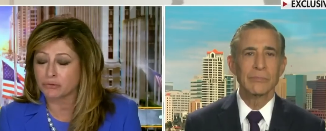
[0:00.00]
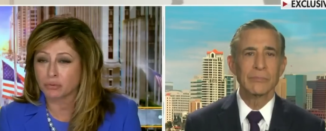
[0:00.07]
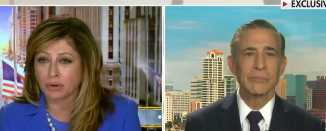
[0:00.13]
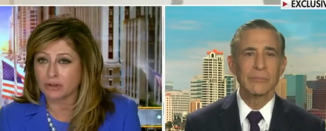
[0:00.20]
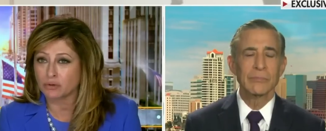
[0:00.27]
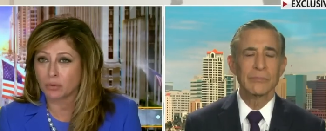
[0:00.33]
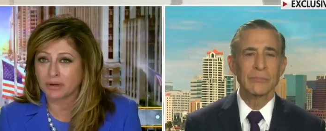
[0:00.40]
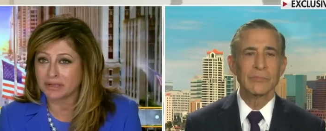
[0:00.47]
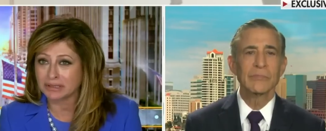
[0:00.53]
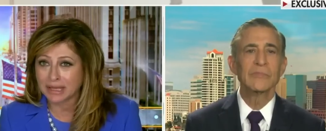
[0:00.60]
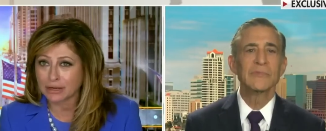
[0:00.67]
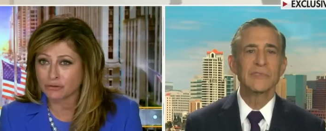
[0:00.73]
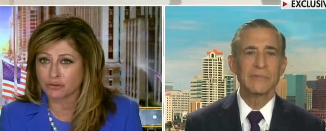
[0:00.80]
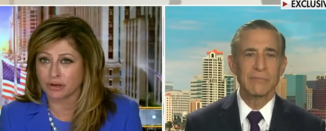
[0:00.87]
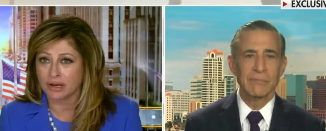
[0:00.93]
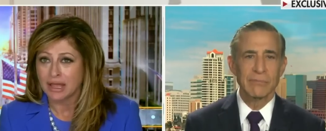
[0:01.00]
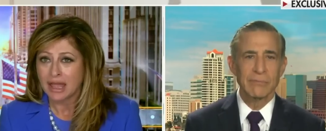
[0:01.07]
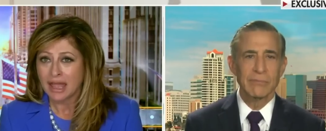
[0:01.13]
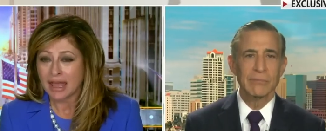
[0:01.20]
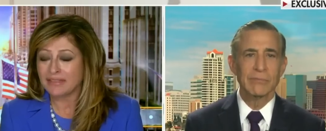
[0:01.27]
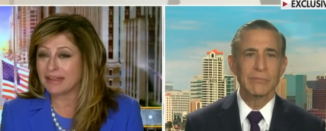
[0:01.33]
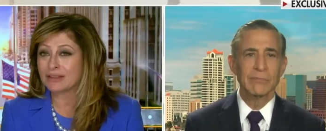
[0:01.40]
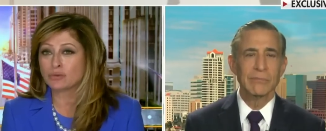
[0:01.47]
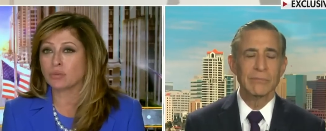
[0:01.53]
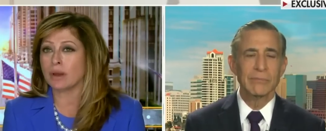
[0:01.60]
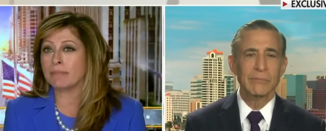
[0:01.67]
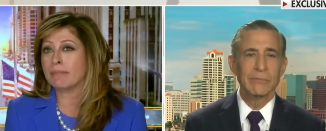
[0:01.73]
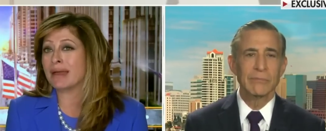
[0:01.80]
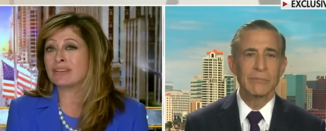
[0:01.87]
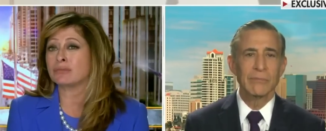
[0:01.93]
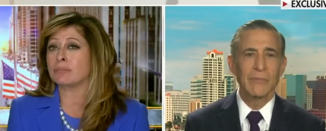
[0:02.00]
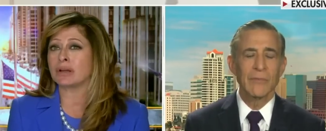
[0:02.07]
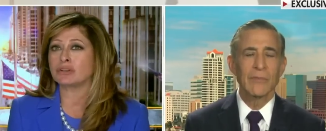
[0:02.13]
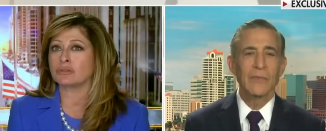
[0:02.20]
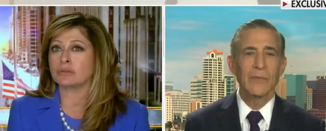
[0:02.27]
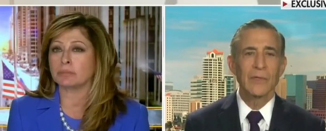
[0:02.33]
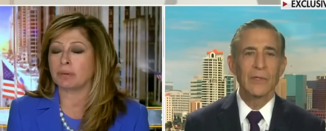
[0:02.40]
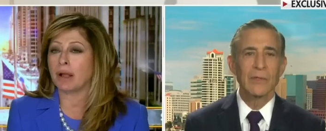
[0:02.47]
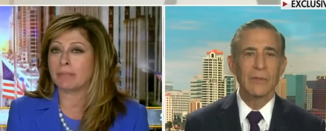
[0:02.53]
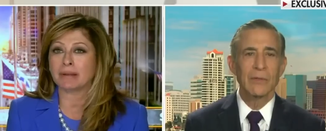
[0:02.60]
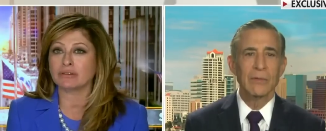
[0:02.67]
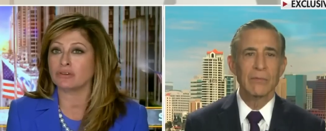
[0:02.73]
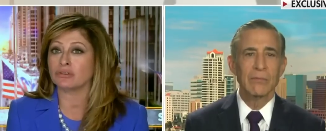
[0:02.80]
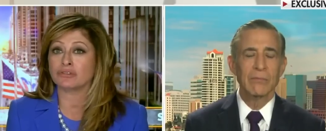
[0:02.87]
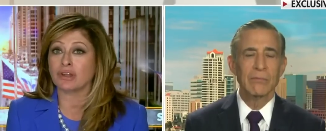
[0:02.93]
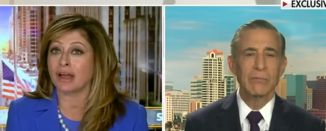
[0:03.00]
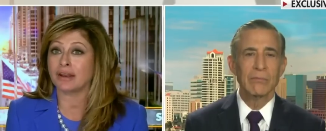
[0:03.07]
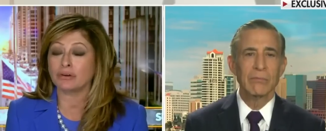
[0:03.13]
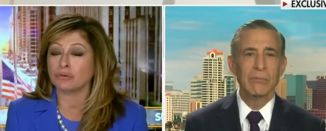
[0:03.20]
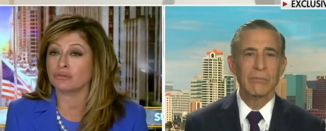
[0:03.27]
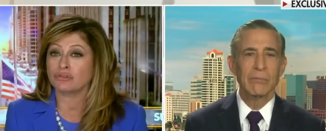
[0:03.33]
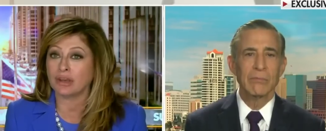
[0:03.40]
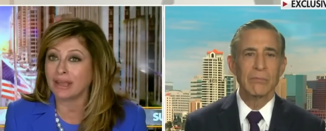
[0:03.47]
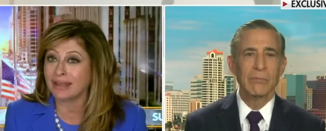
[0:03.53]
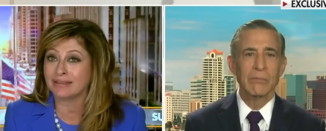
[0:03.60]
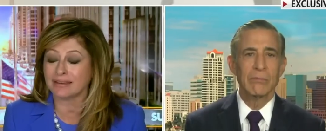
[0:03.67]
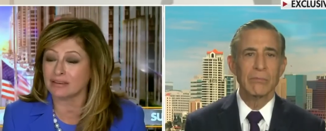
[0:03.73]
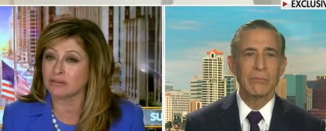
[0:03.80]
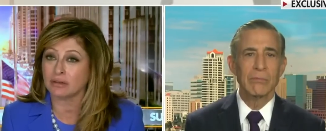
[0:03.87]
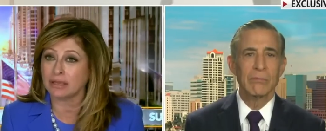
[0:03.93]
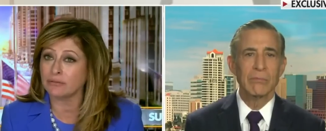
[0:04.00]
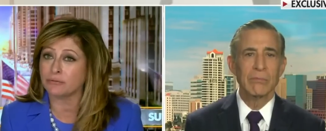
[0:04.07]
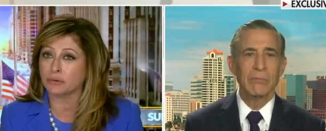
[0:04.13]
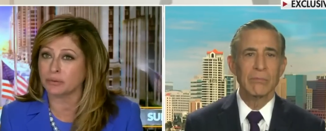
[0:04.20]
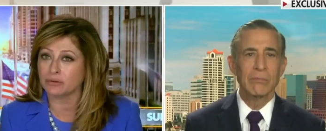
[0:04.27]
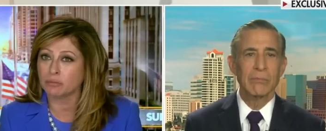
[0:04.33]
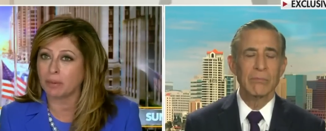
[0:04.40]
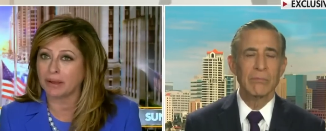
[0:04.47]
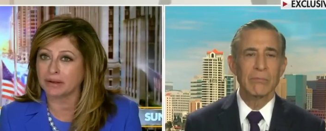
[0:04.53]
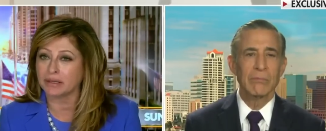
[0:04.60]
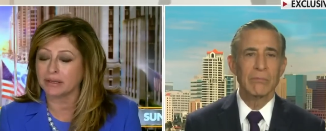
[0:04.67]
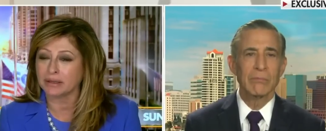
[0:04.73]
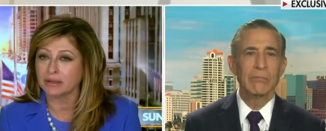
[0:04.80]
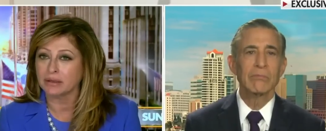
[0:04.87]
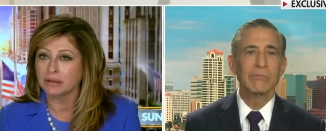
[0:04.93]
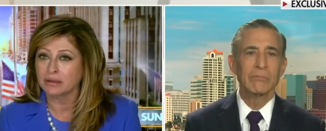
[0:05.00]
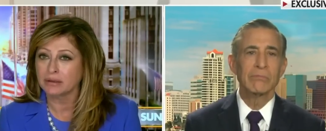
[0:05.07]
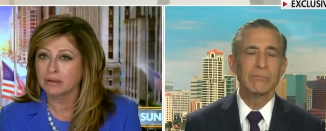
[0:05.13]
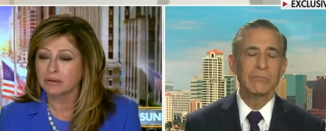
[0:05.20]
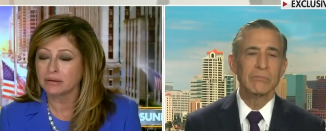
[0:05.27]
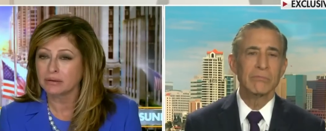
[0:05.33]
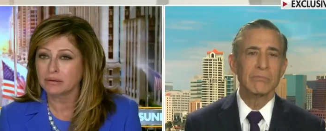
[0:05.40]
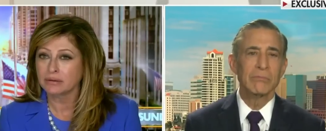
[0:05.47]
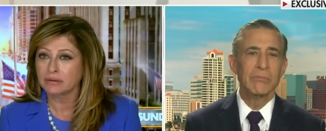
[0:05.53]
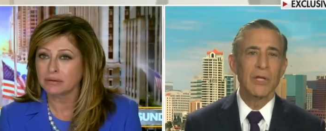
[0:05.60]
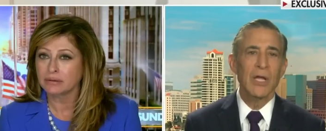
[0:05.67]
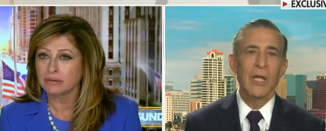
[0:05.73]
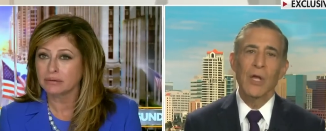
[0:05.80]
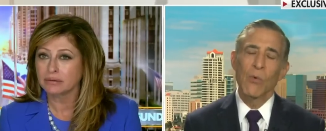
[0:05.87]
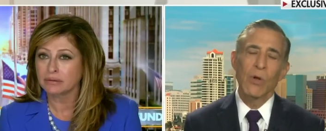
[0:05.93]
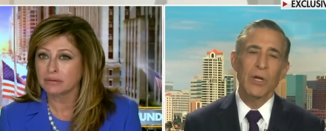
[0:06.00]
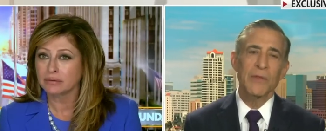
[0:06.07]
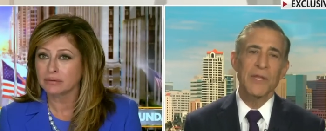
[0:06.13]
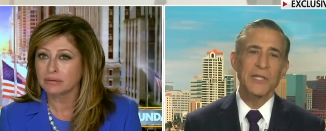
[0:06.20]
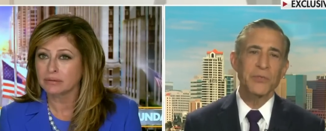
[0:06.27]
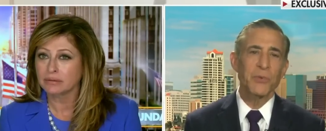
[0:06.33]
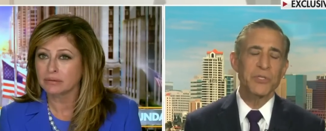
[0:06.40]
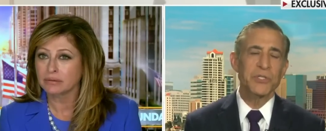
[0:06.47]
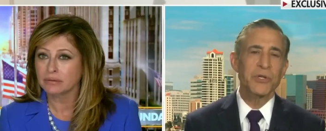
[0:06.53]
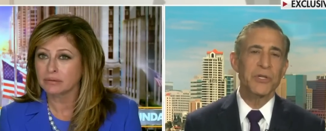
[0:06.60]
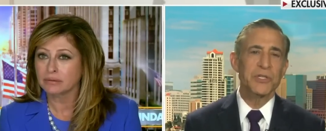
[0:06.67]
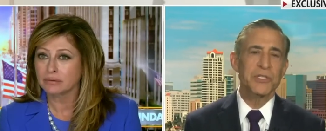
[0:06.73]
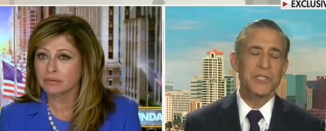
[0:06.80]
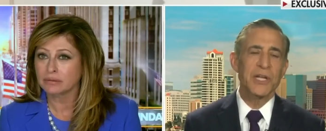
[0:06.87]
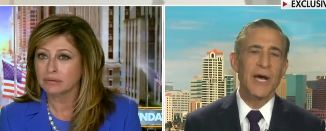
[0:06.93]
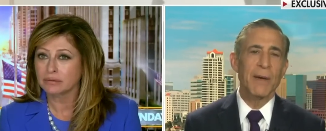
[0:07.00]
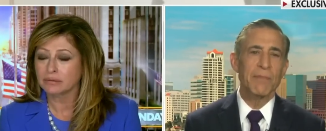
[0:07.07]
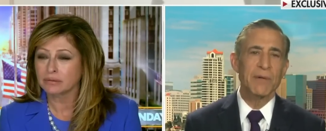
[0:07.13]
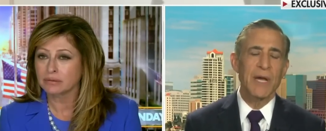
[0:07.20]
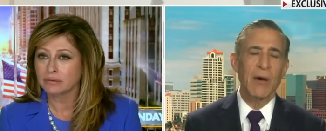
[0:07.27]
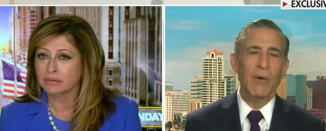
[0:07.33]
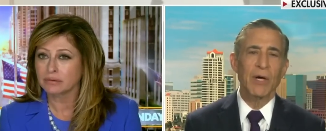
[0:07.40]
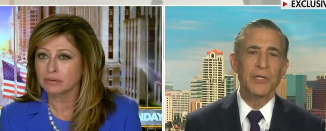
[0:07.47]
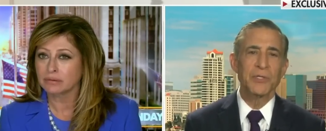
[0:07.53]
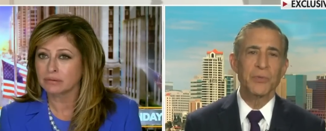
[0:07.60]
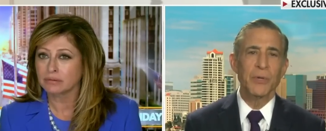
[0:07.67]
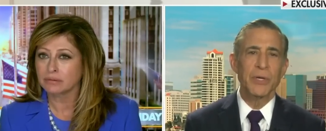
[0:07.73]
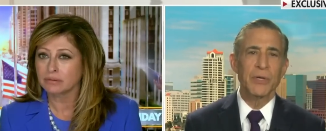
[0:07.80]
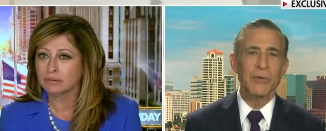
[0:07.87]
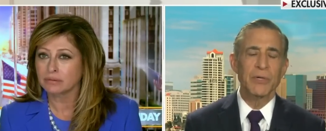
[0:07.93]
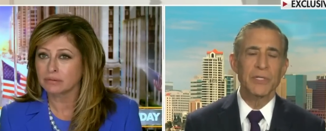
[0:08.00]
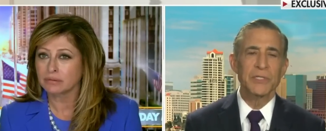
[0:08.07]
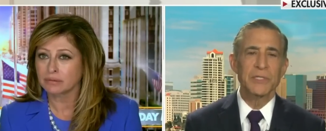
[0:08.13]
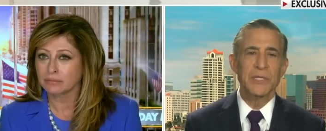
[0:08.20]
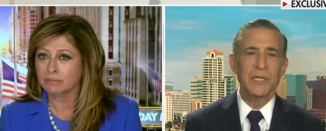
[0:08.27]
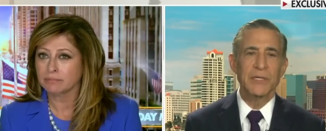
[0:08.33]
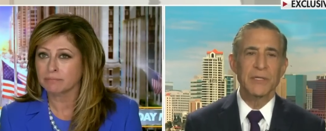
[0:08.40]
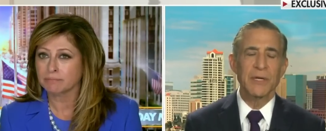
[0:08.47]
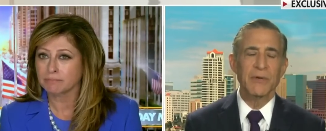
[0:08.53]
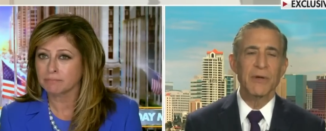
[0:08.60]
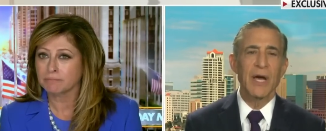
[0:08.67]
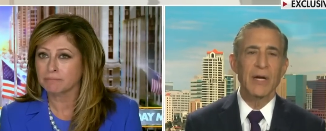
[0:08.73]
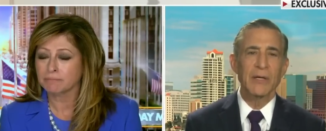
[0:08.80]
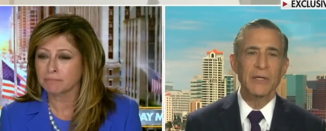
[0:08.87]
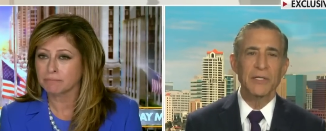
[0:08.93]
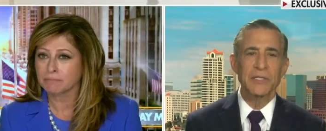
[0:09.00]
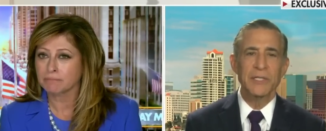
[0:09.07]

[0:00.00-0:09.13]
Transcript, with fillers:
Speaker 1: 2020 election. And that's why much of the public does not understand this influence peddling.
Speaker 2: Well, and that's what's going to stop now on Twitter is that they're not going to